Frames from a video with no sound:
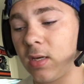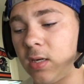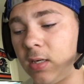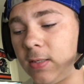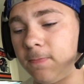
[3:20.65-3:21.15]

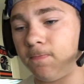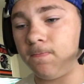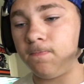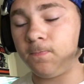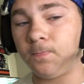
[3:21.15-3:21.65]

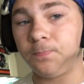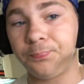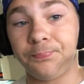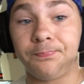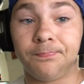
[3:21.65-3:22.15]
Um,
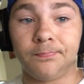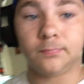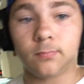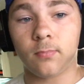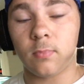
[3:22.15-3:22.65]

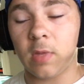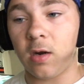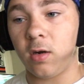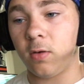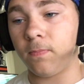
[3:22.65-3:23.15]
I
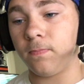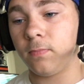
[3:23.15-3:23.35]
don't know.